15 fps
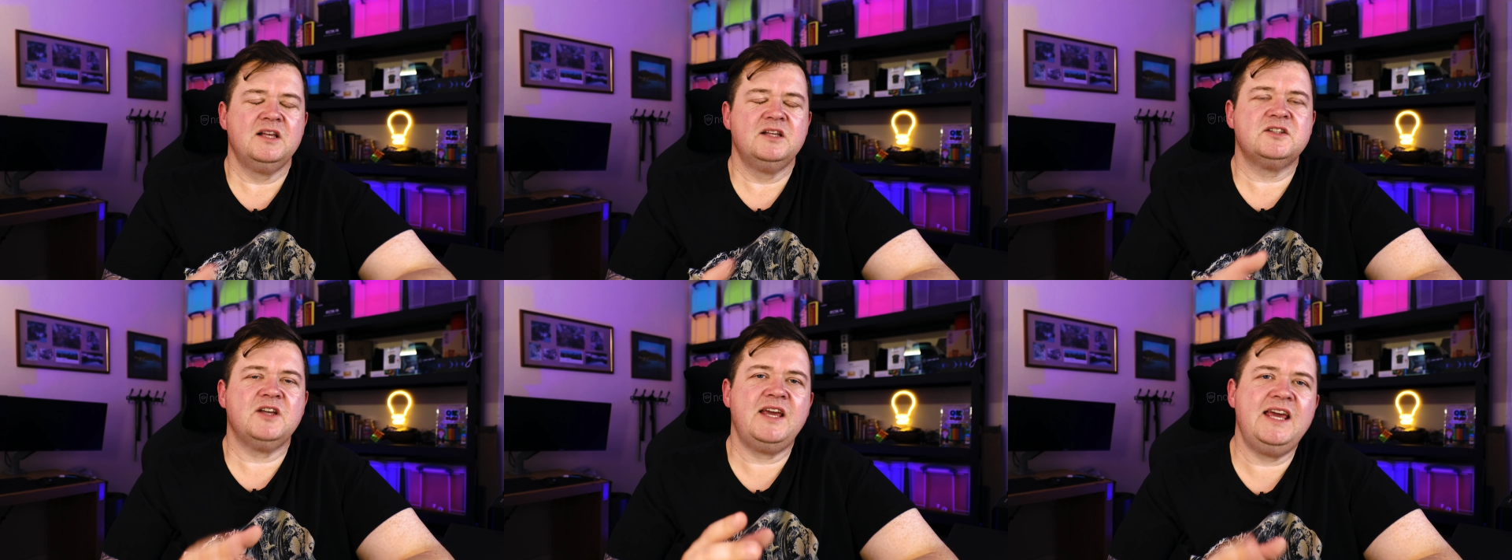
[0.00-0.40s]

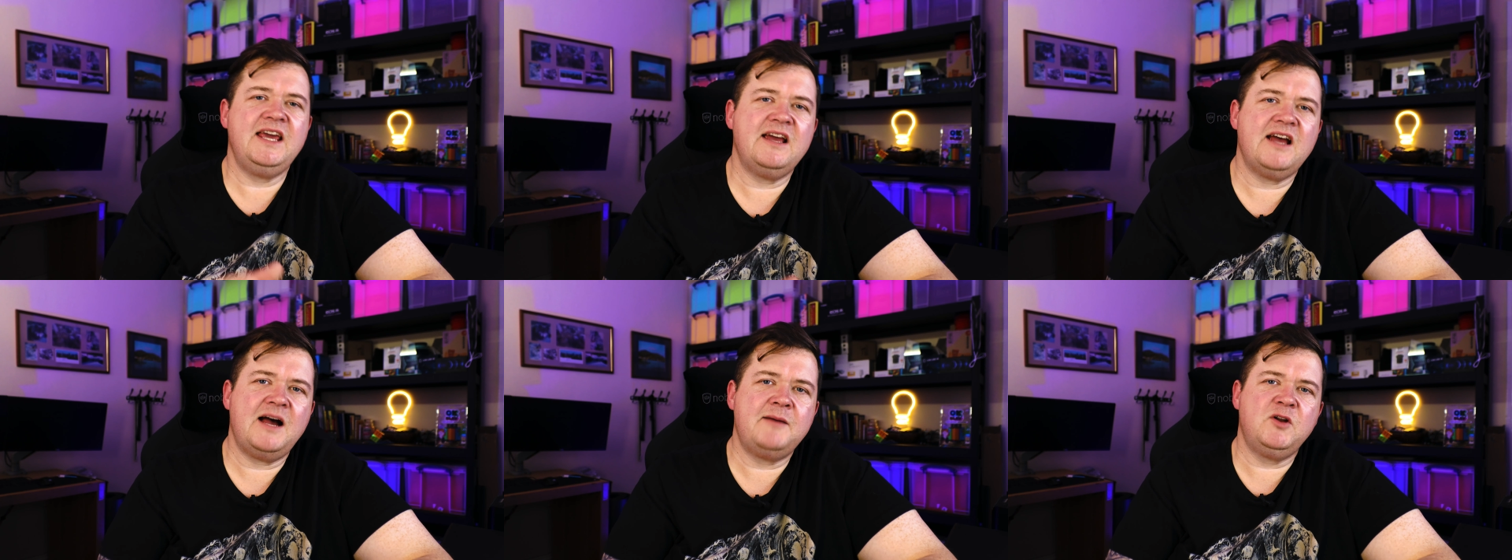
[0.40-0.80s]
So
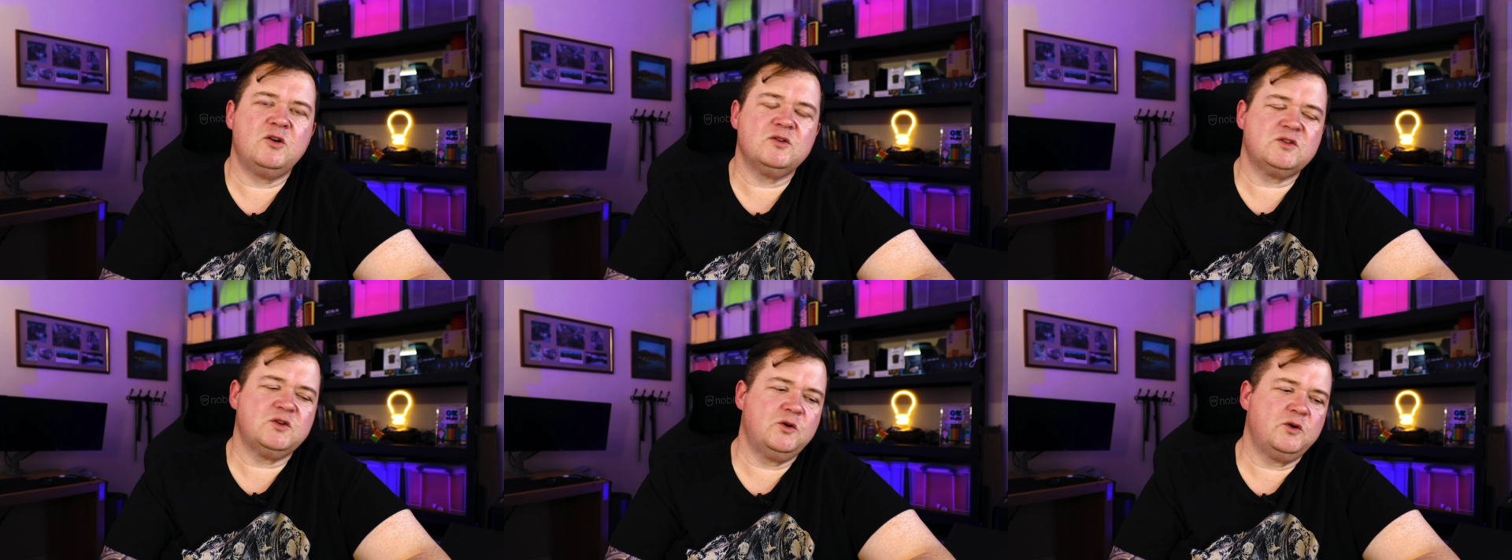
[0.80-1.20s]
here I'm
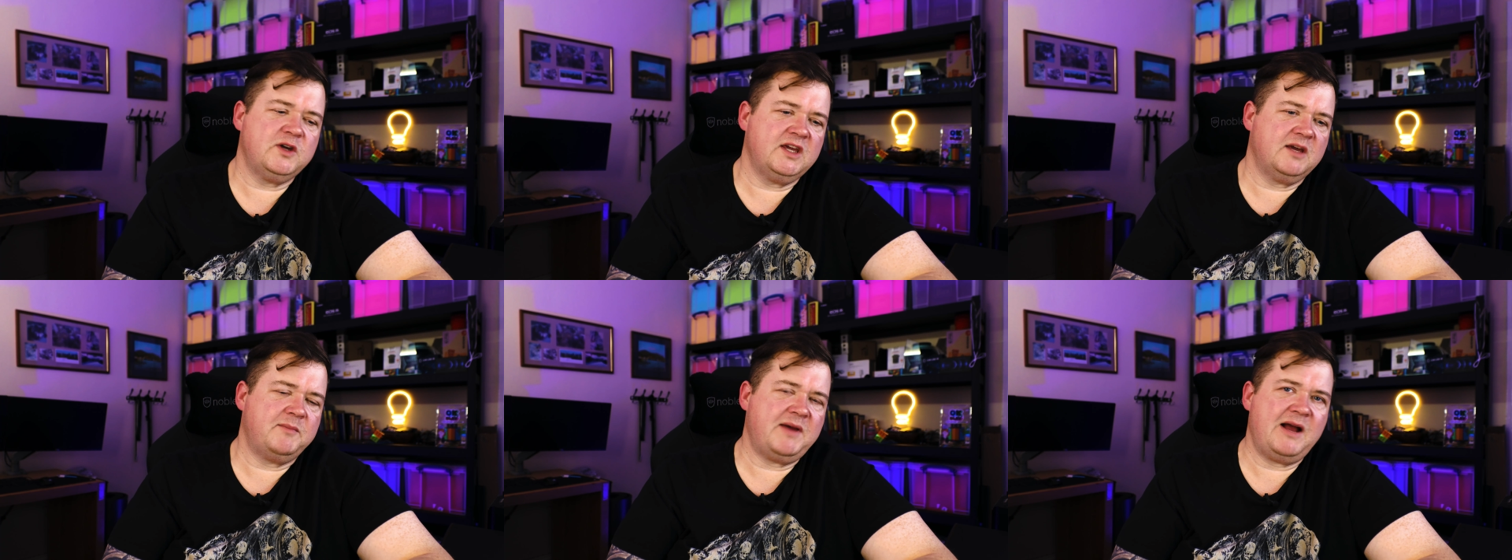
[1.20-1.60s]
not
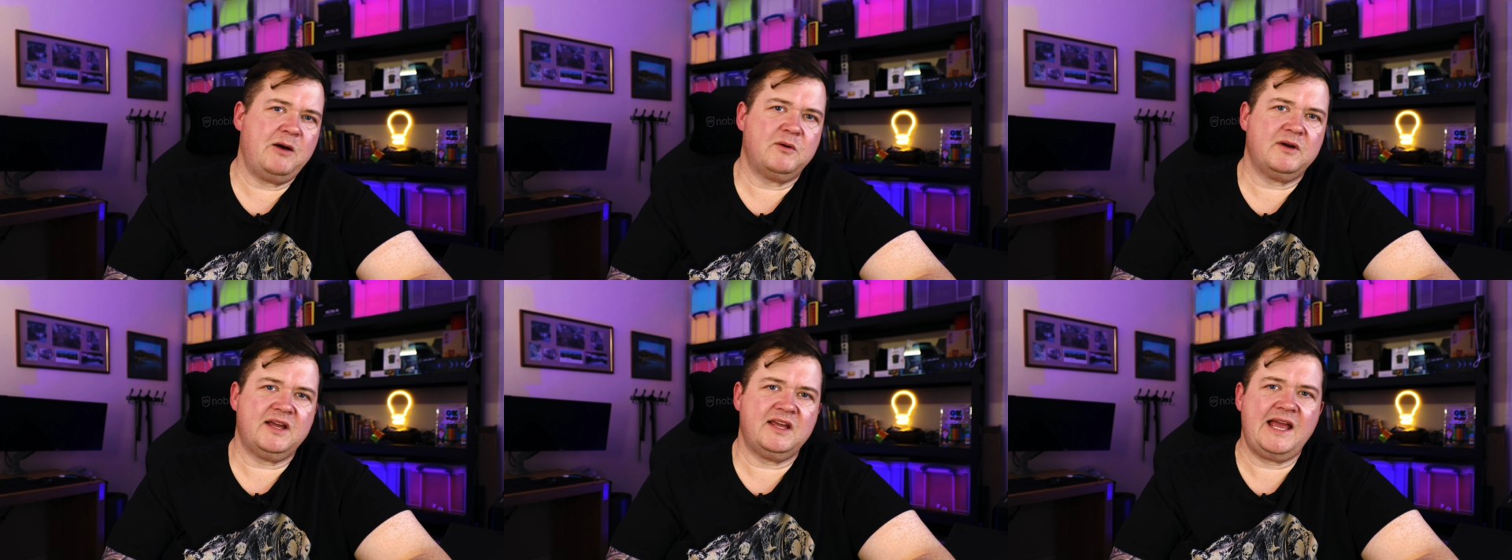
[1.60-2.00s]
talking
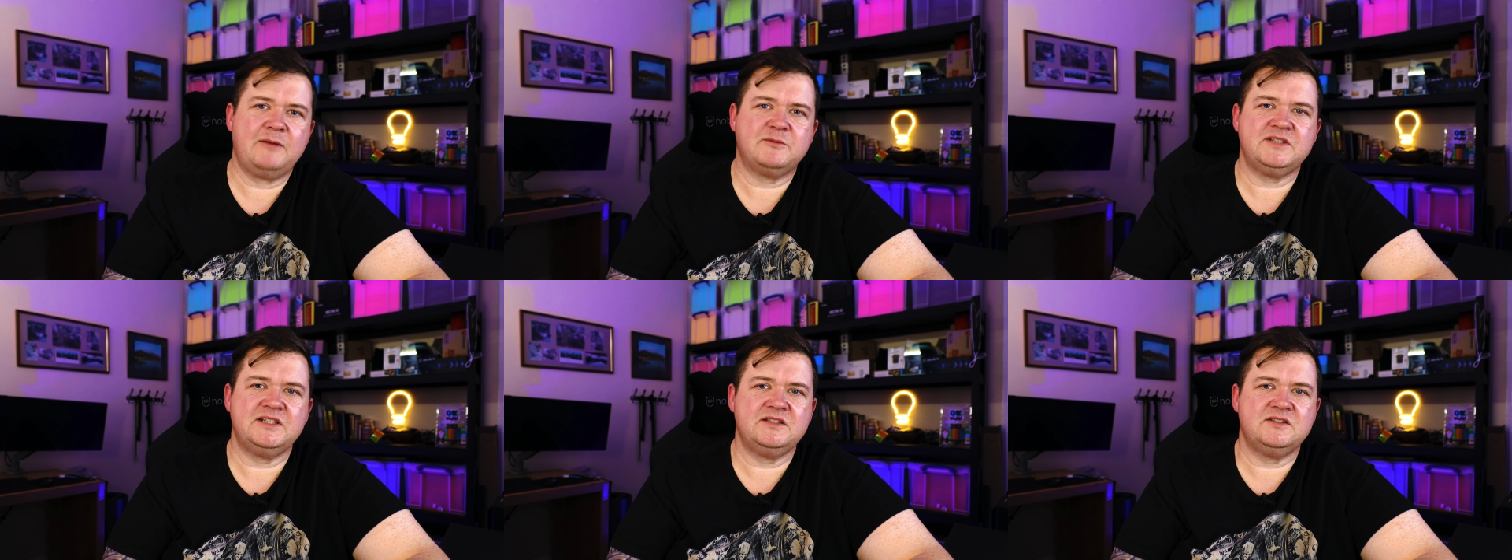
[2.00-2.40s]
about
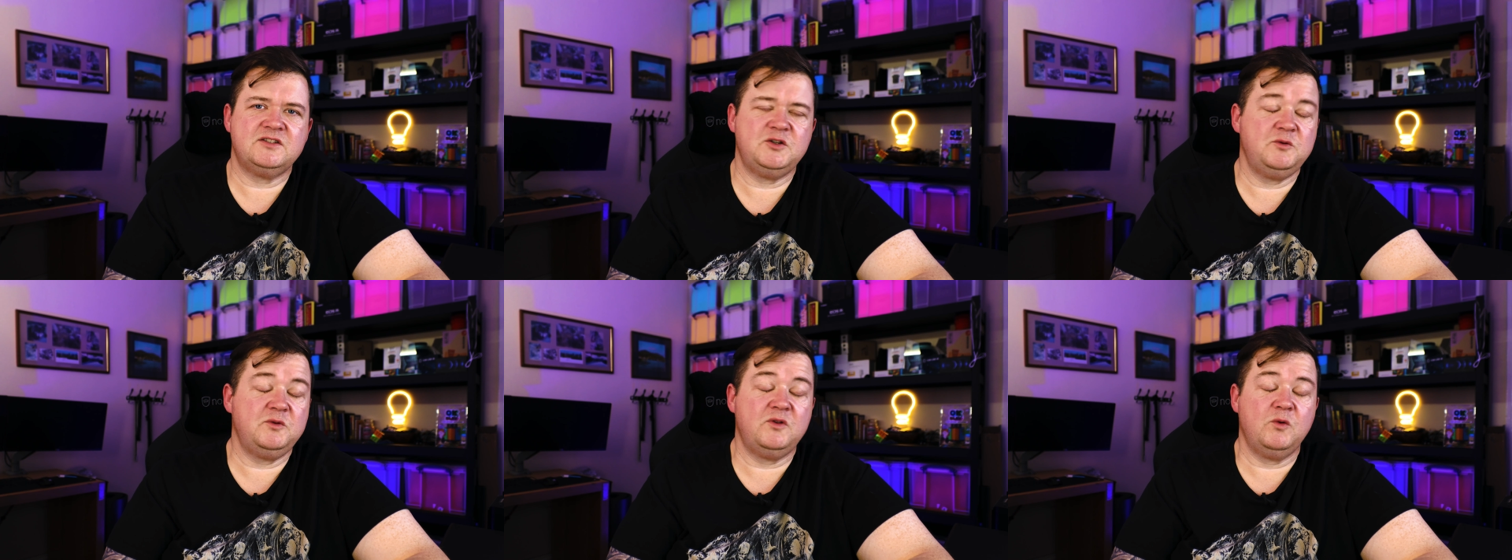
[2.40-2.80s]
counting
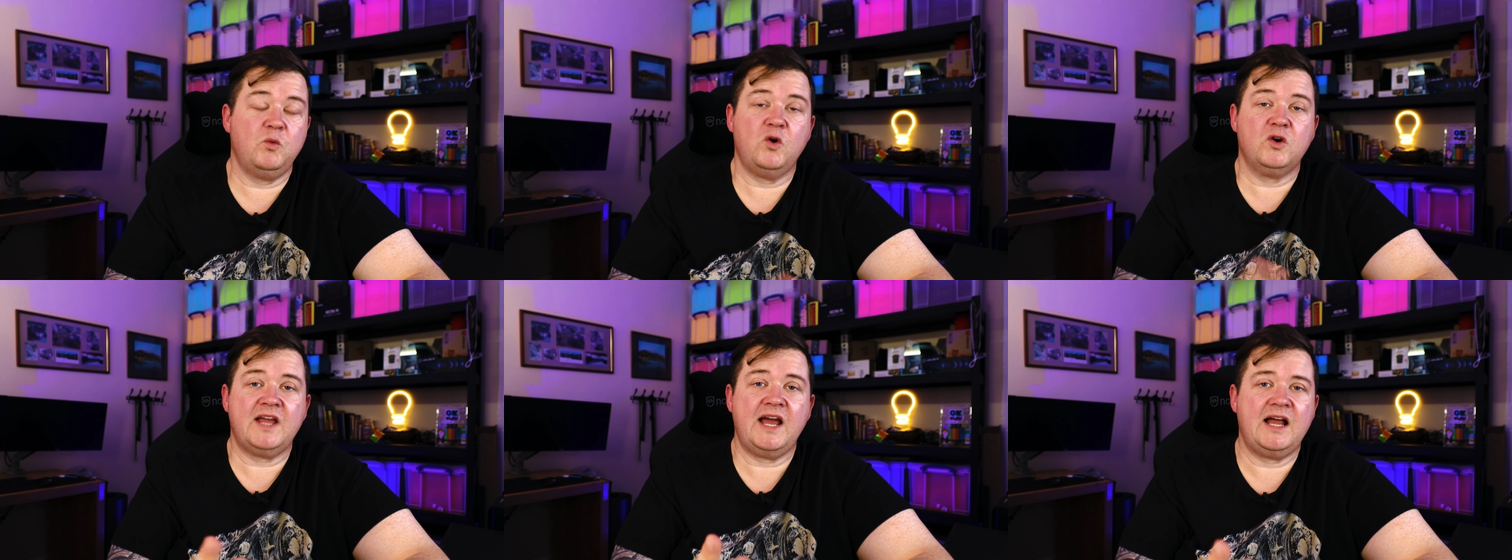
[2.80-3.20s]
to the
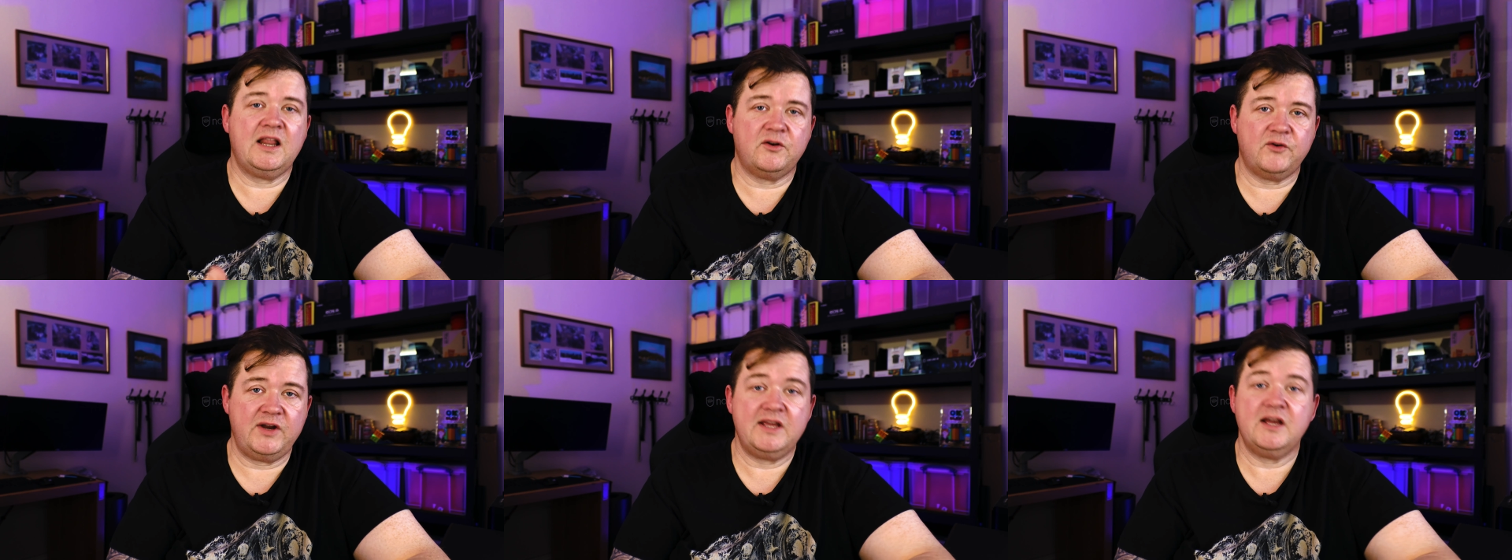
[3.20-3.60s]
1
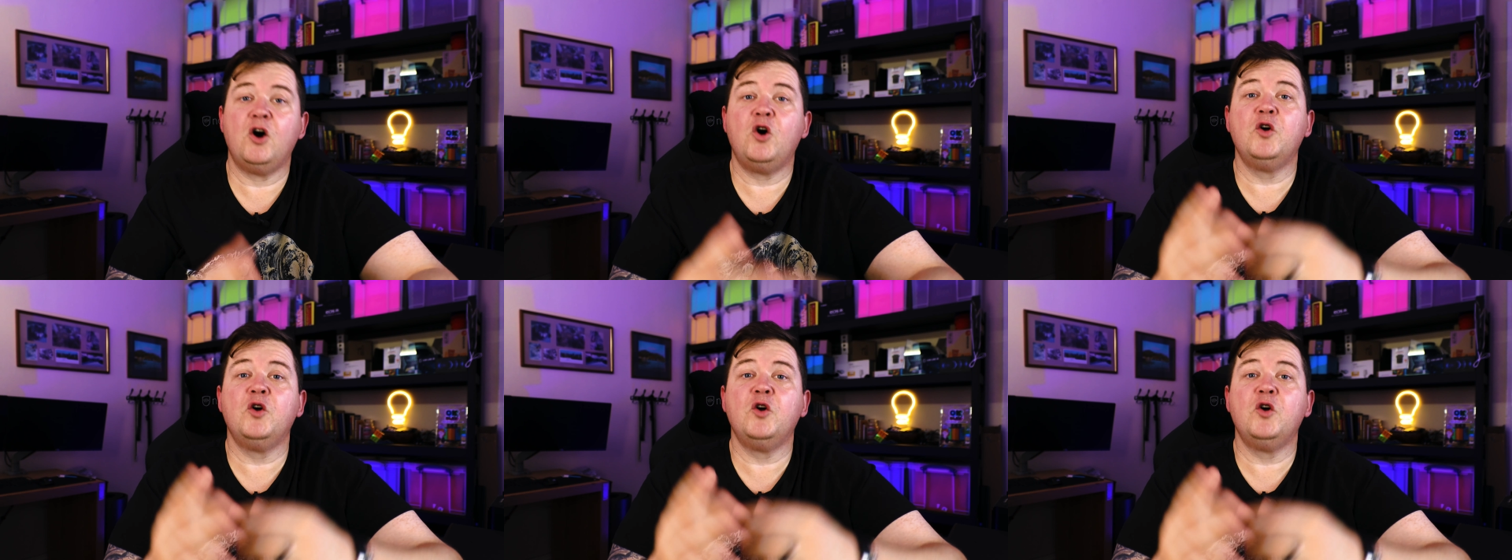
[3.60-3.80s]
calorie,